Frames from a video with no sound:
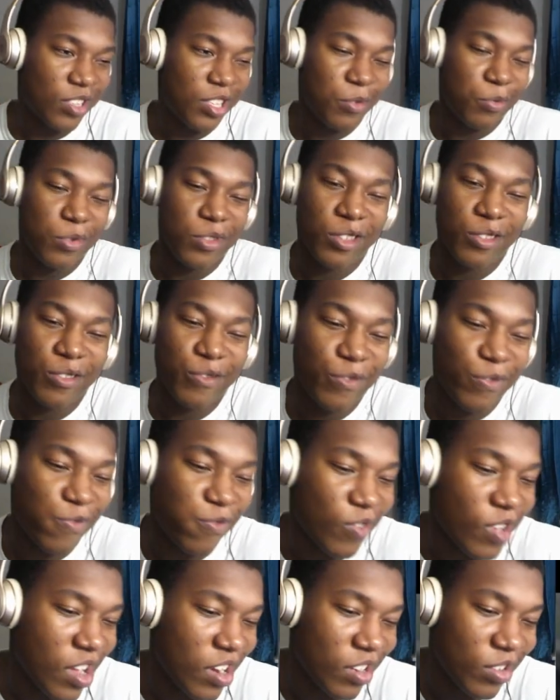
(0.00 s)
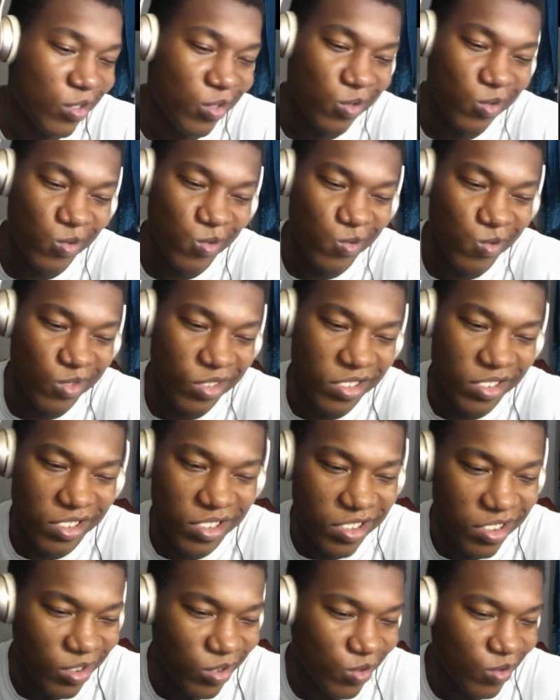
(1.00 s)
Give me the finest suit you
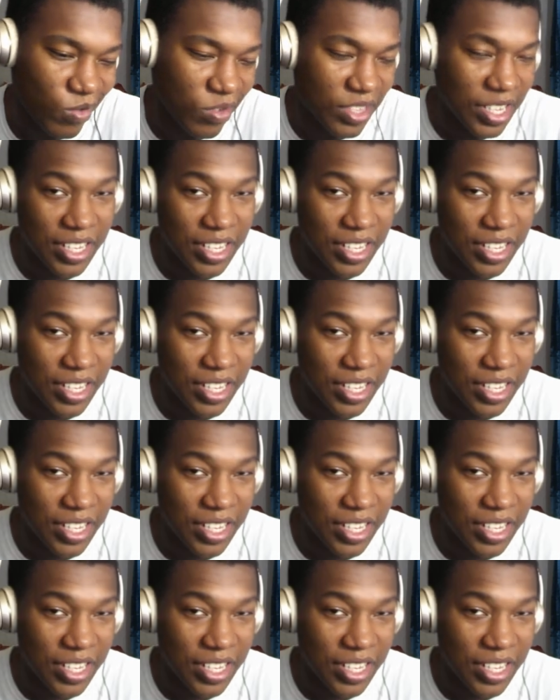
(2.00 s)
got, you know.